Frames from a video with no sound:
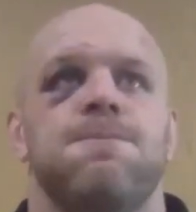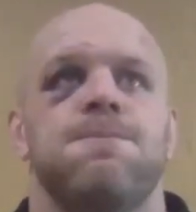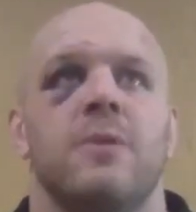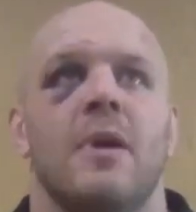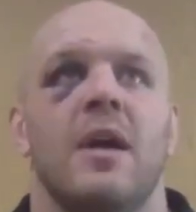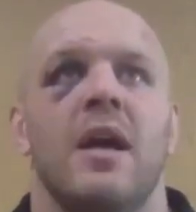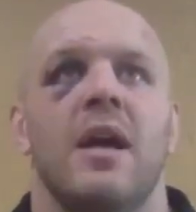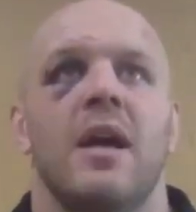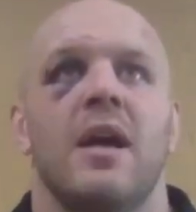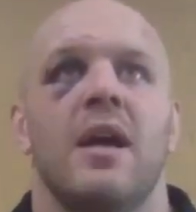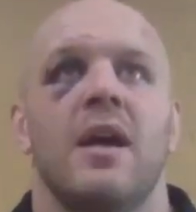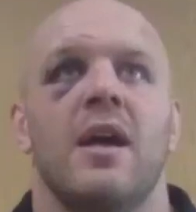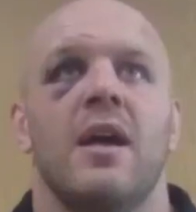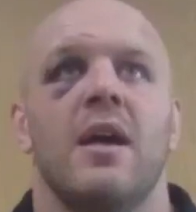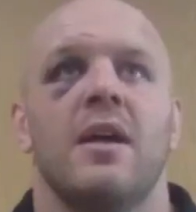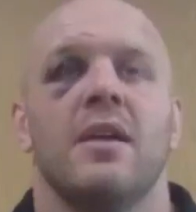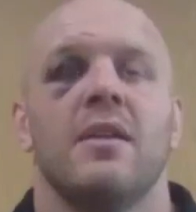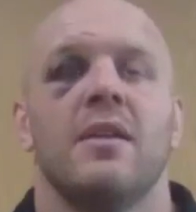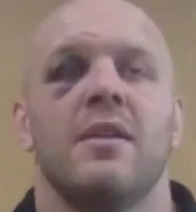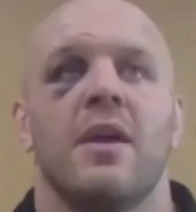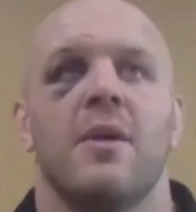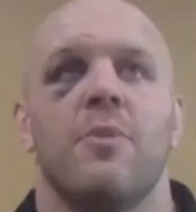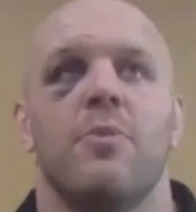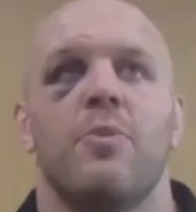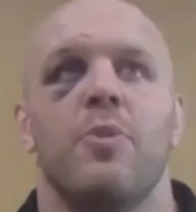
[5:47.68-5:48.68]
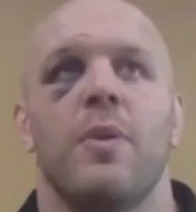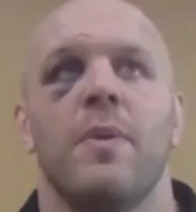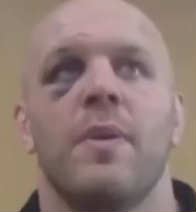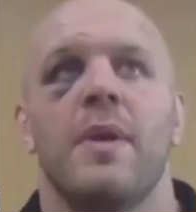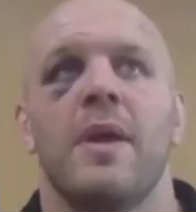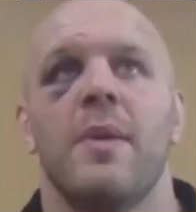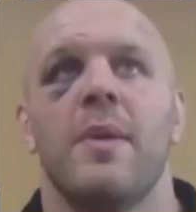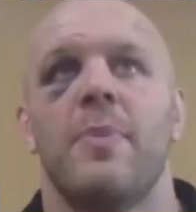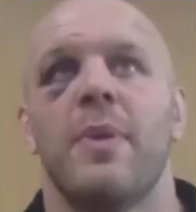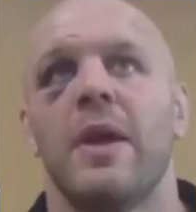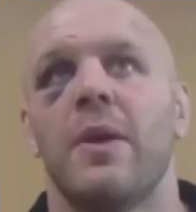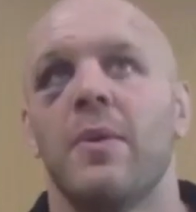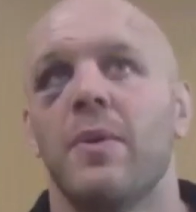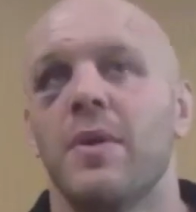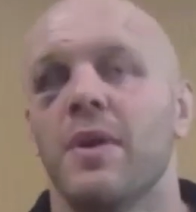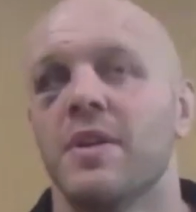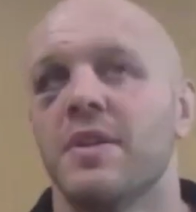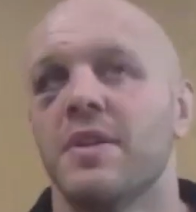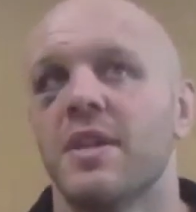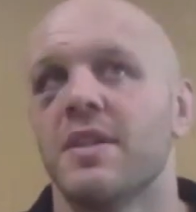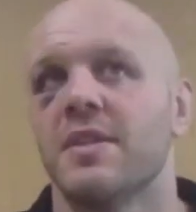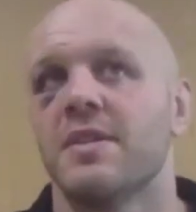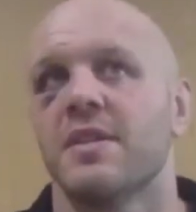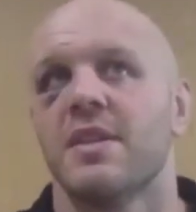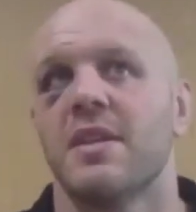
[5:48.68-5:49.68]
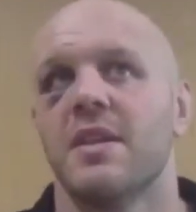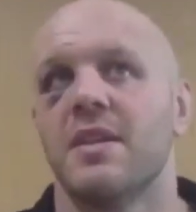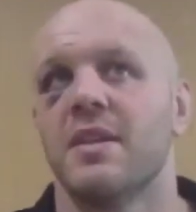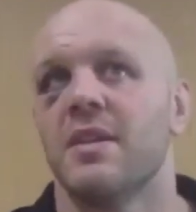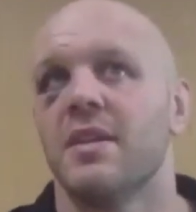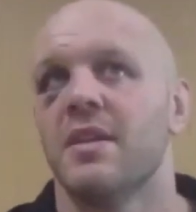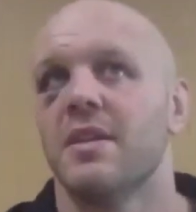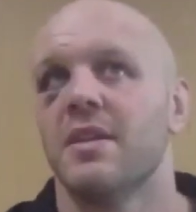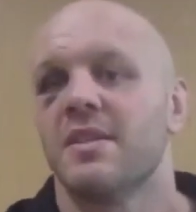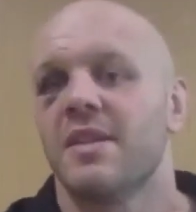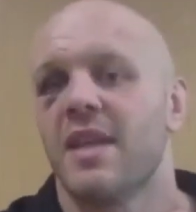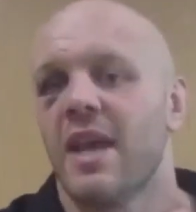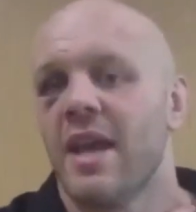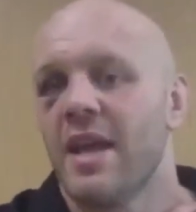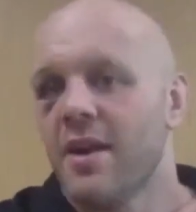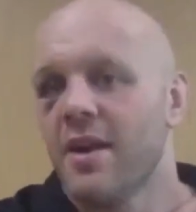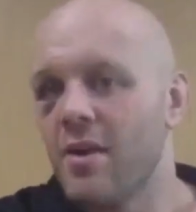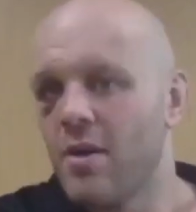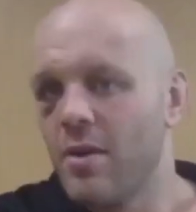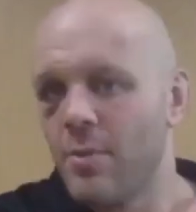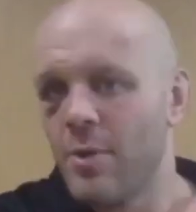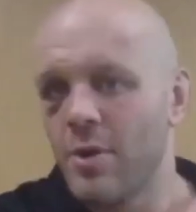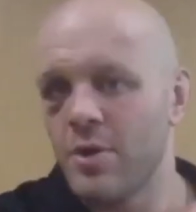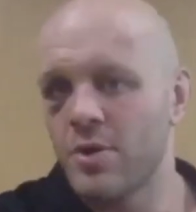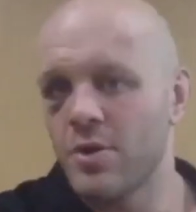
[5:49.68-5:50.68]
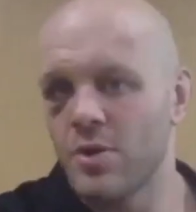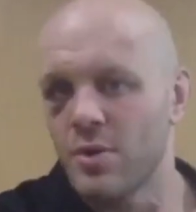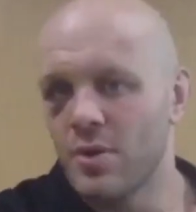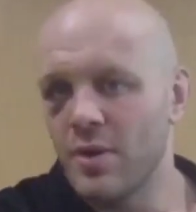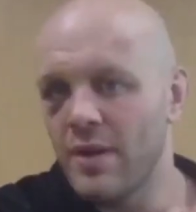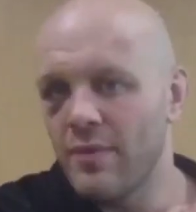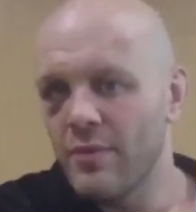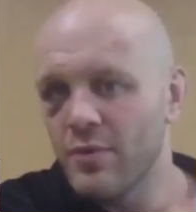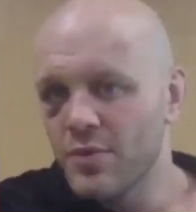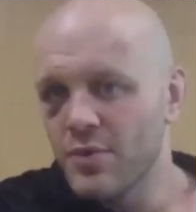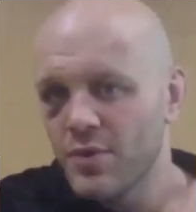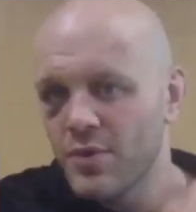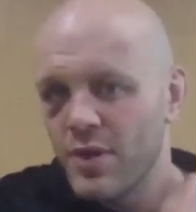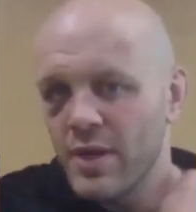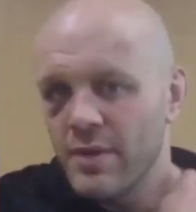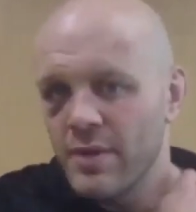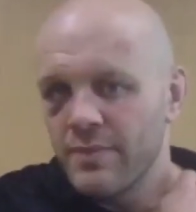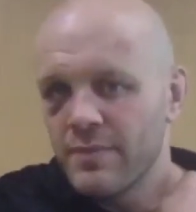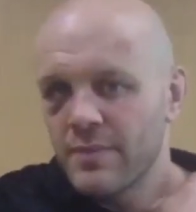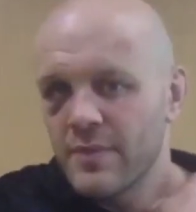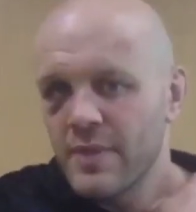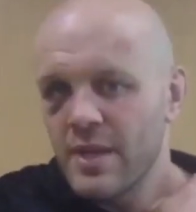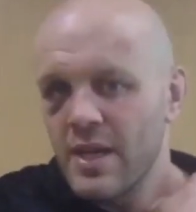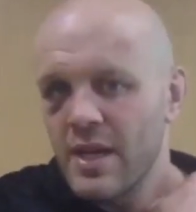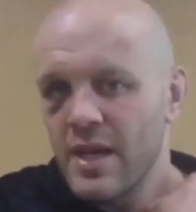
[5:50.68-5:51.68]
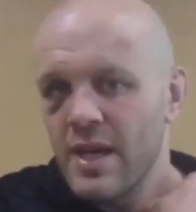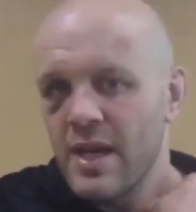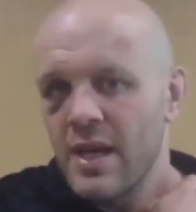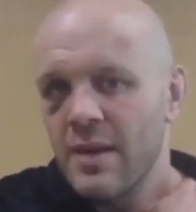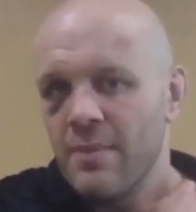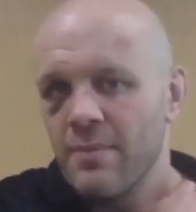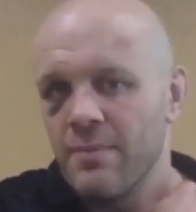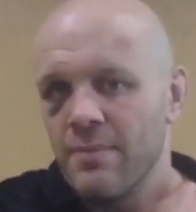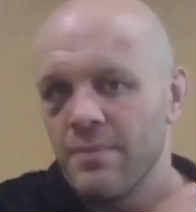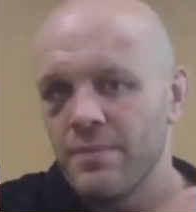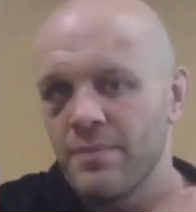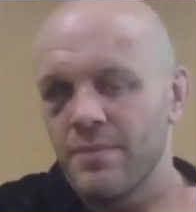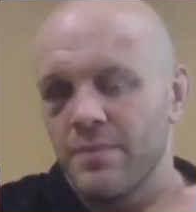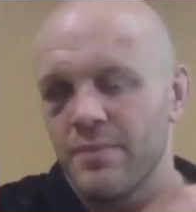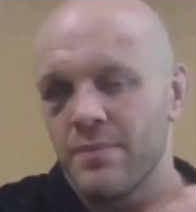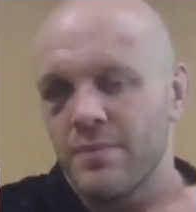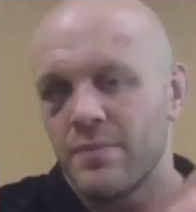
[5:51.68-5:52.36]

Probably a big one is getting our emotional levels right.